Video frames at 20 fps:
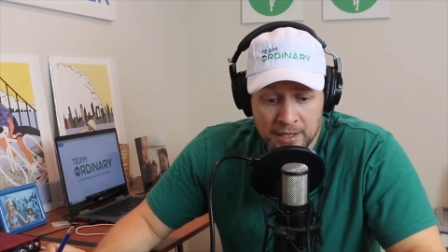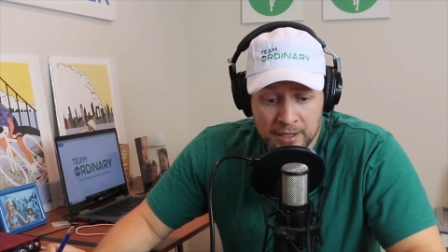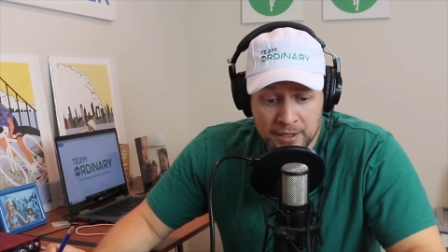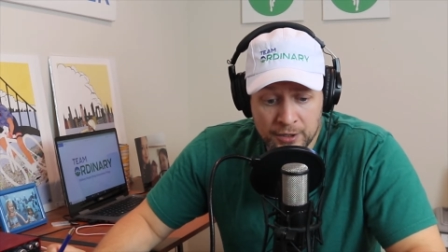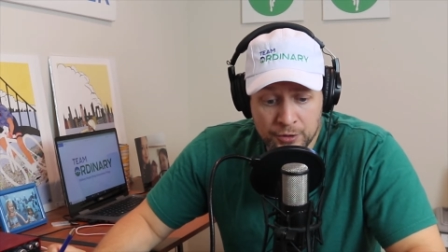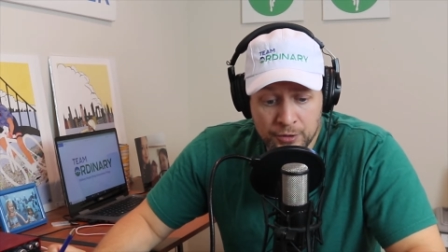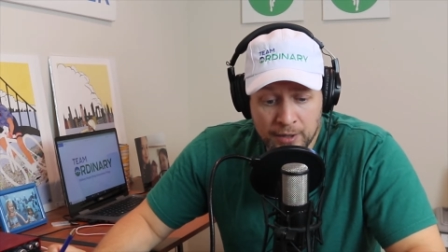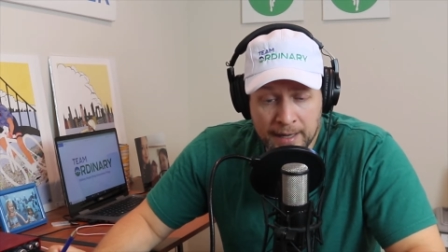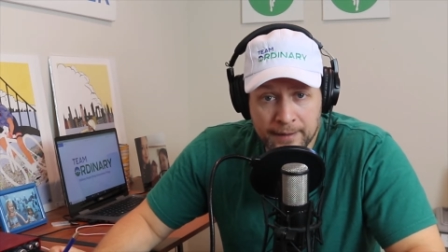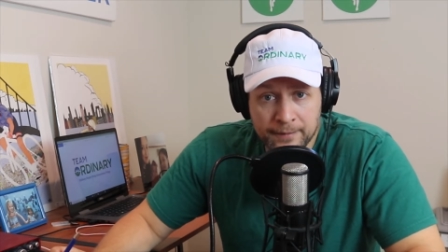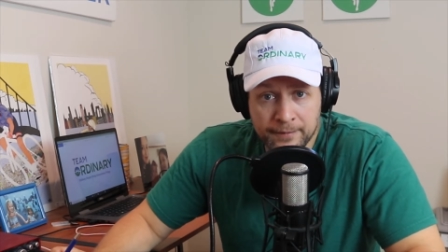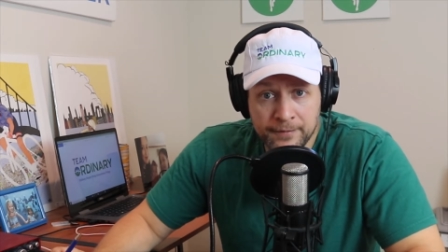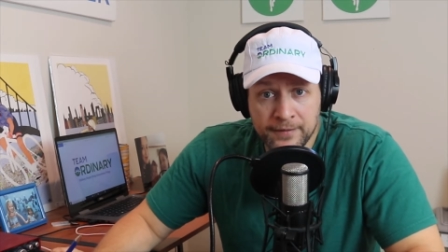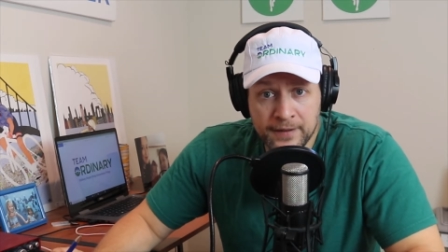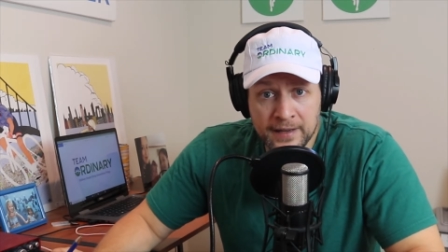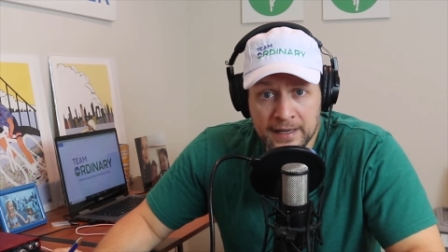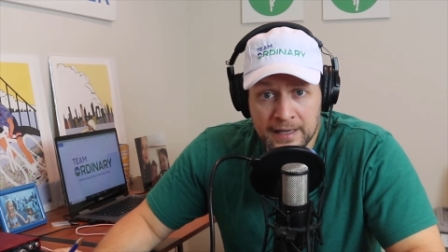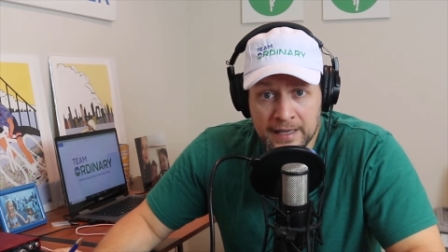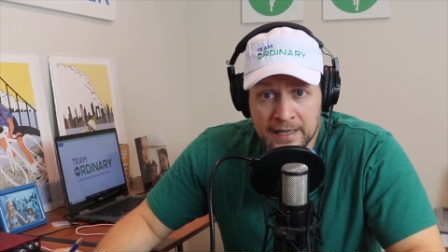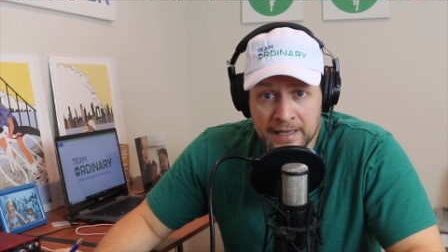you try to
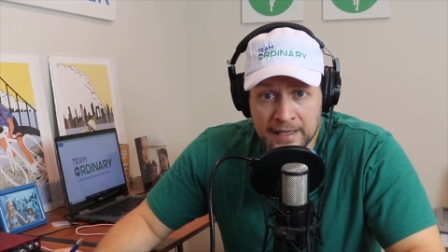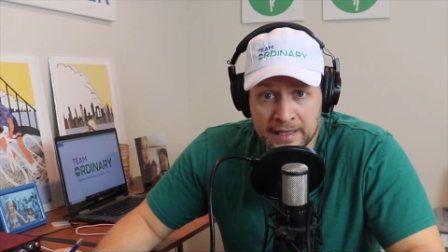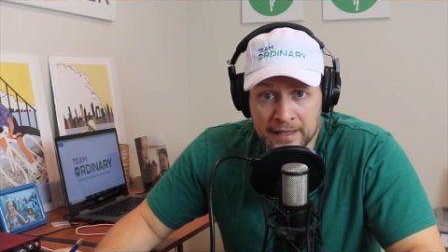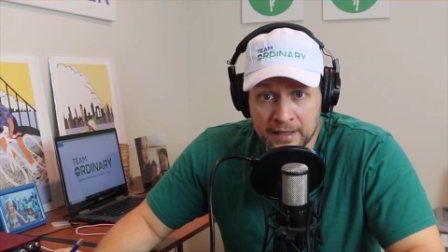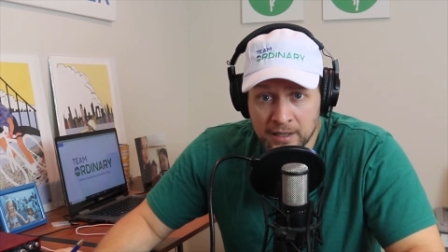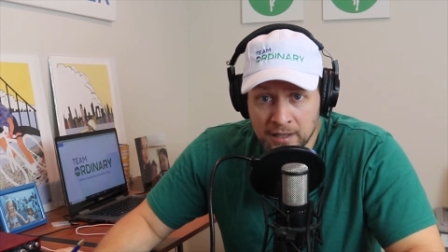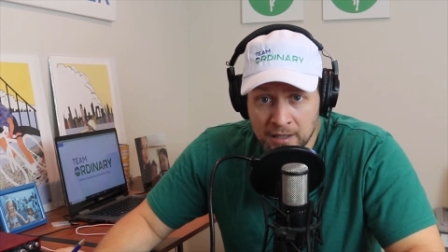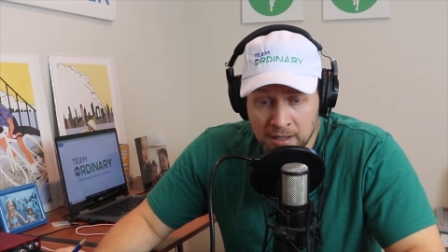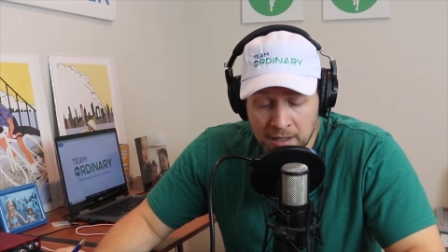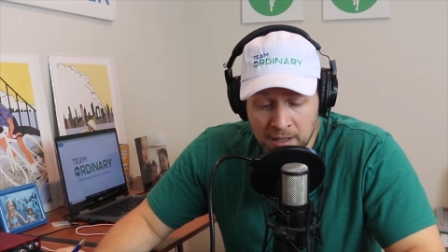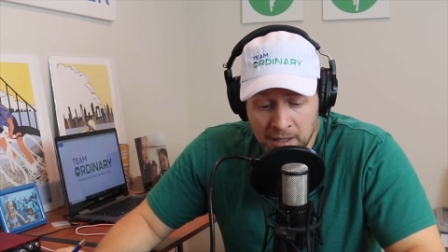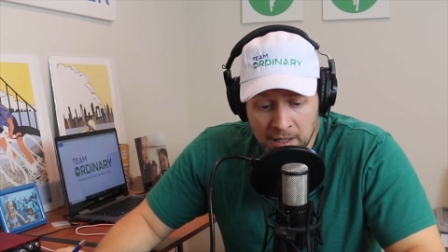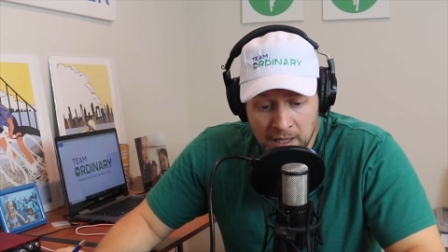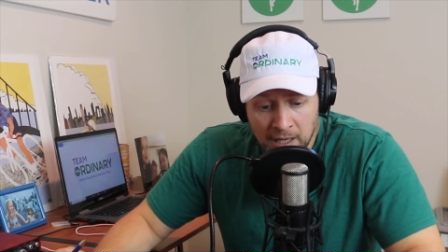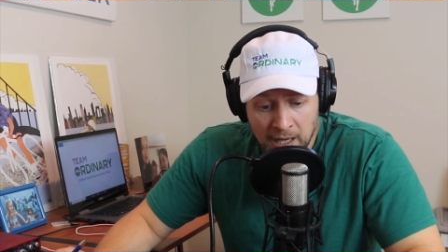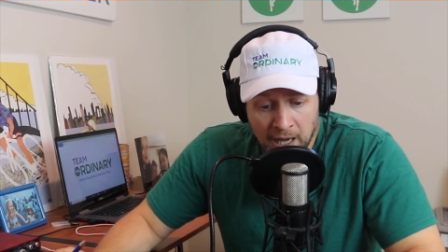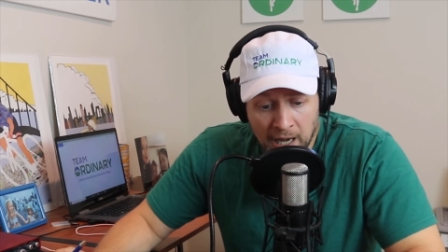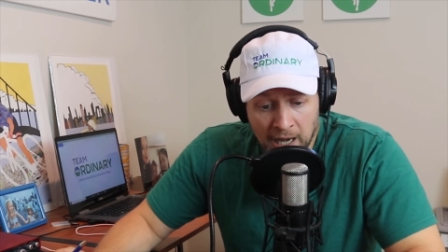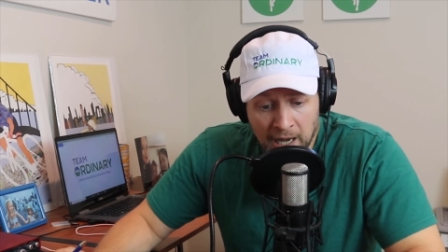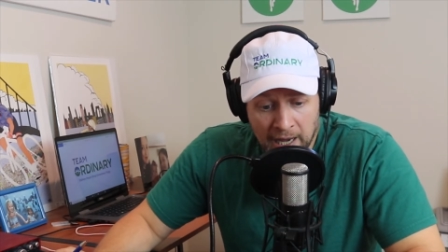fit in
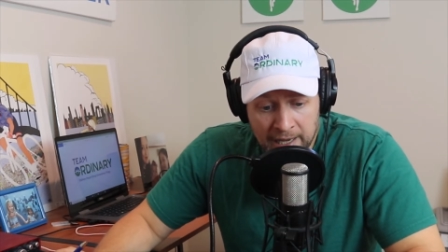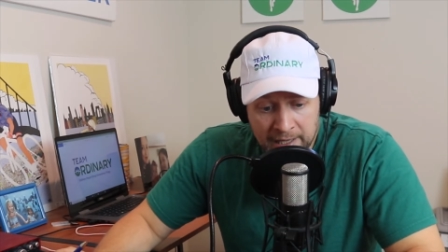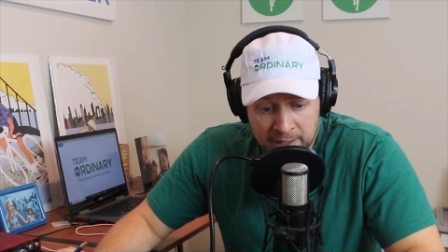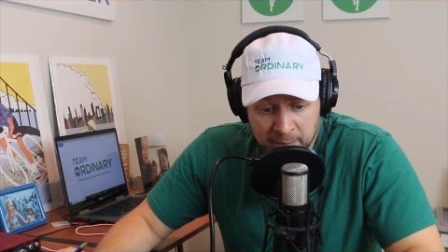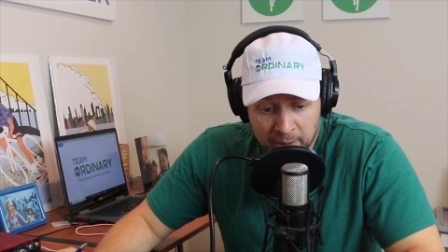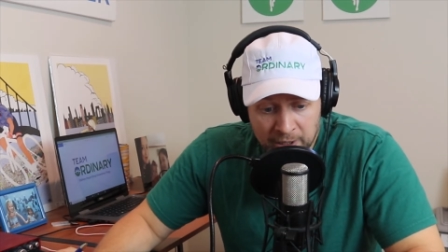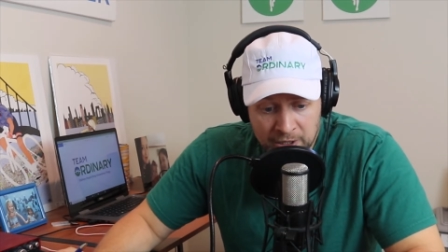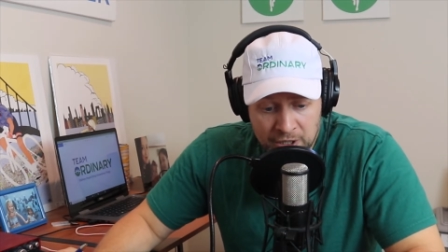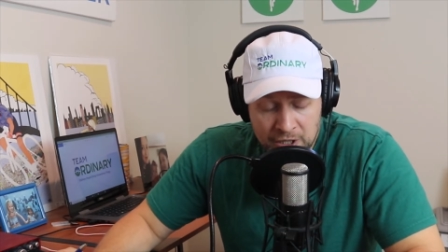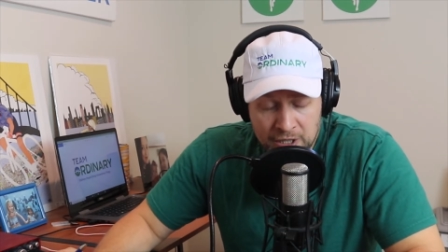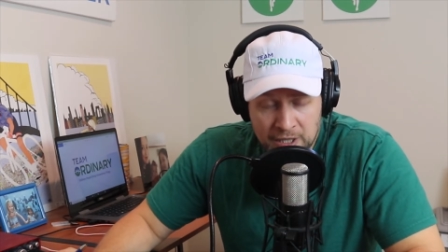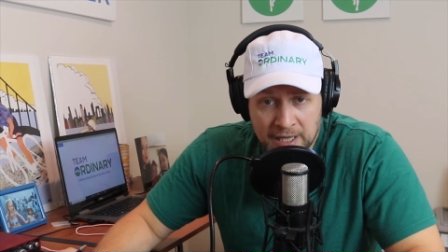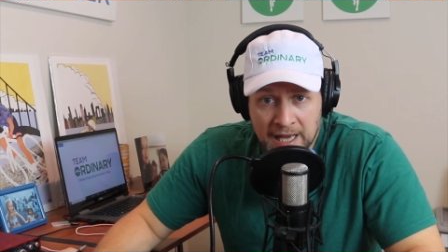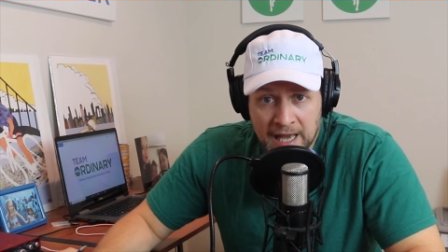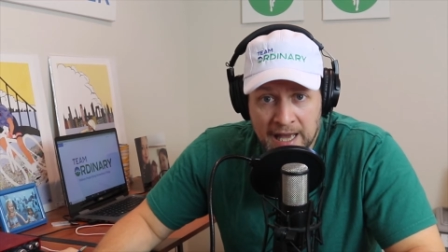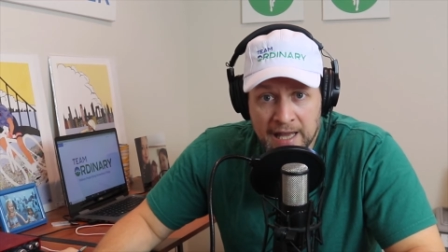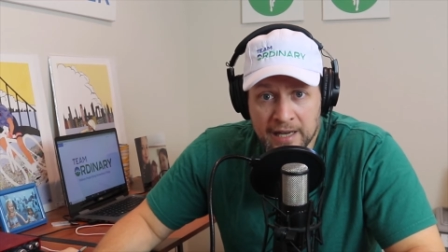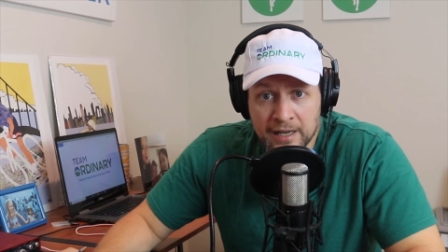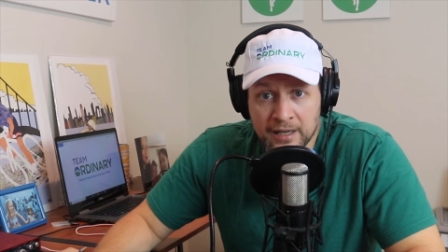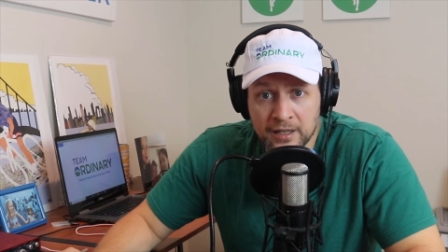as much as you
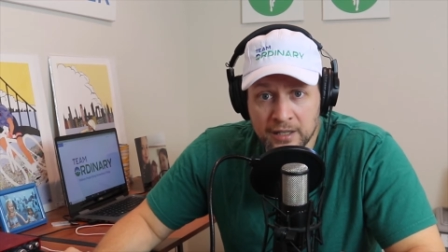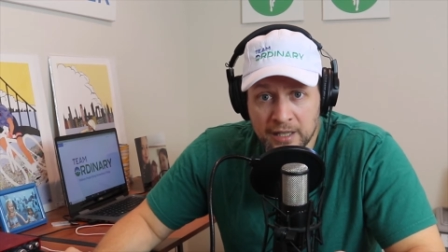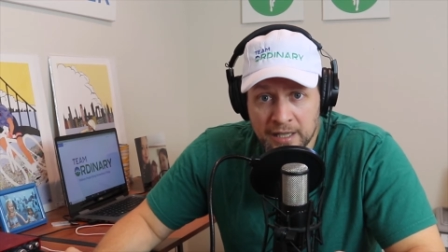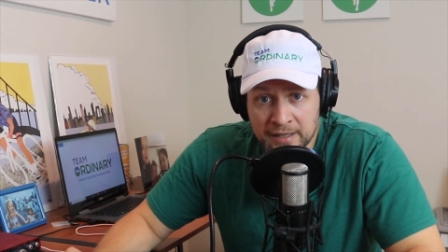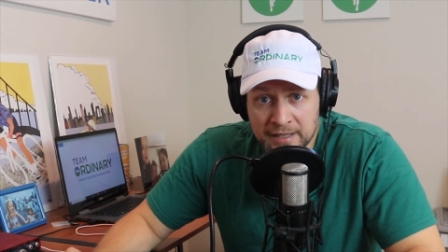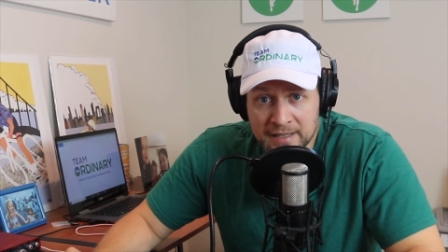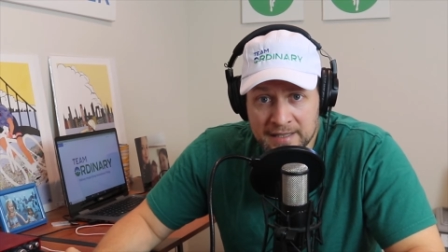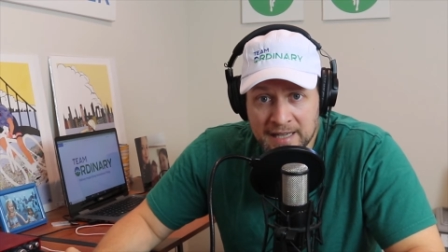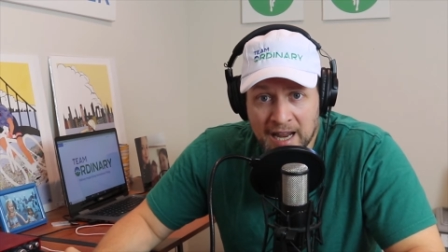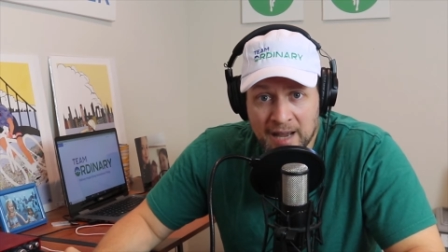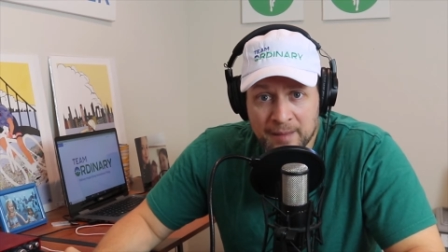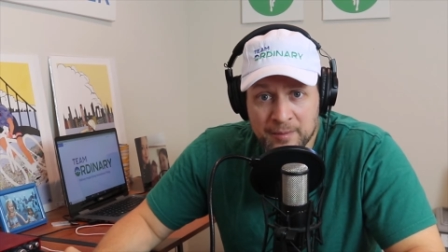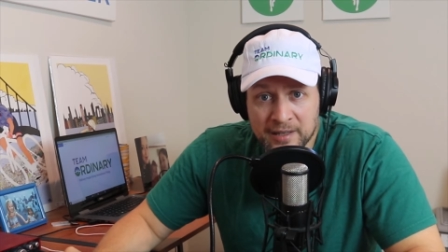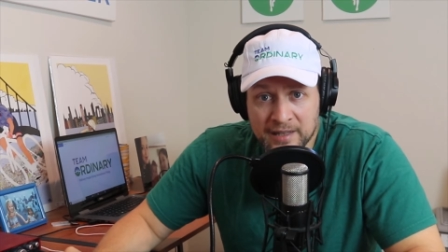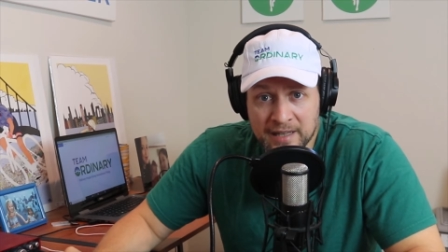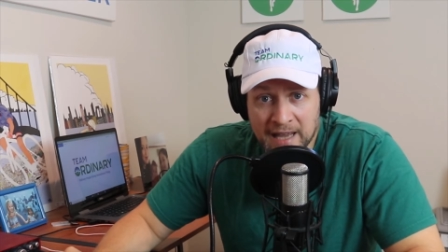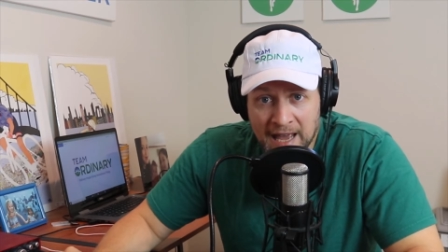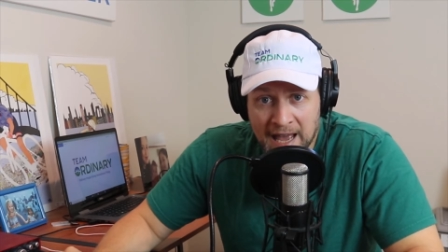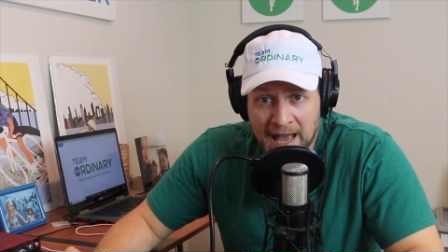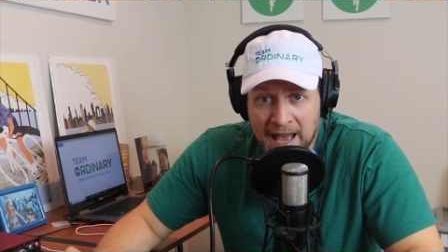can in the time
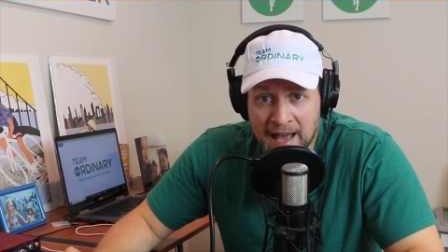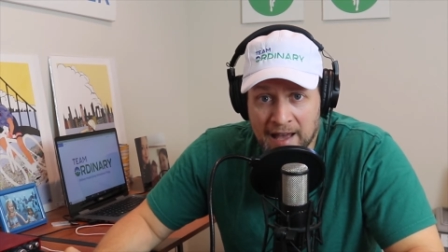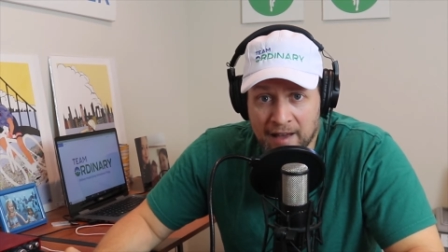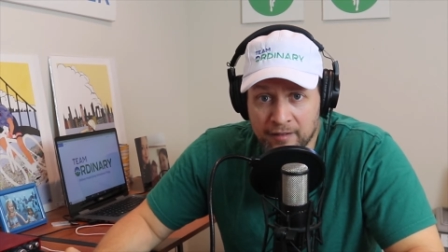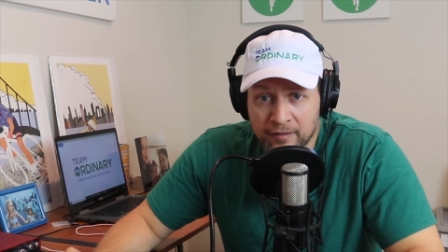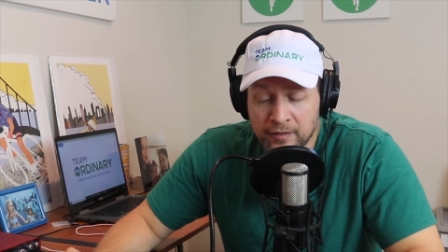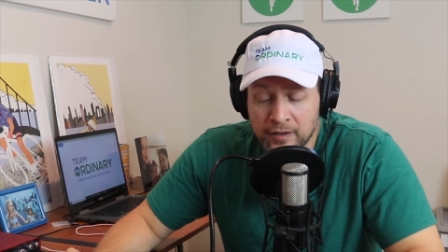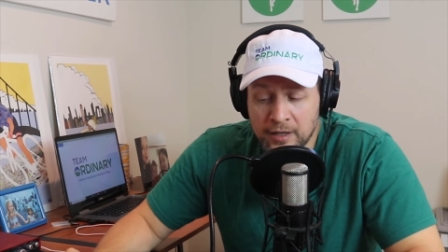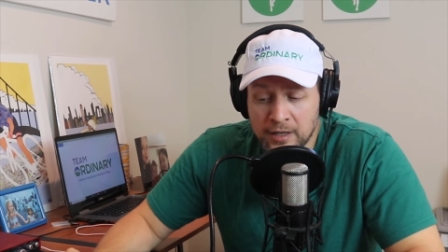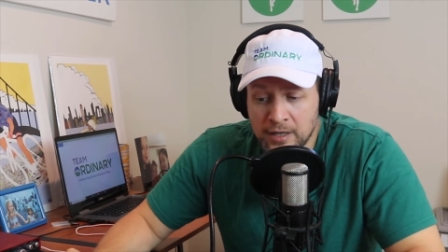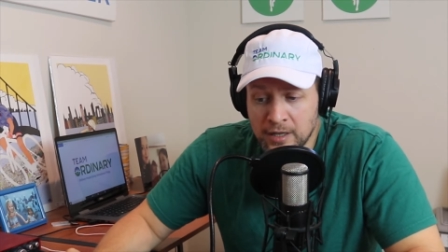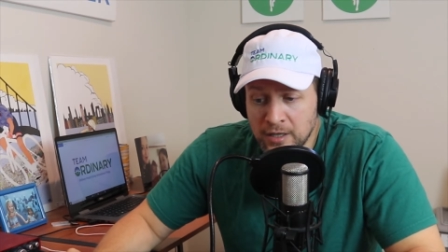that they have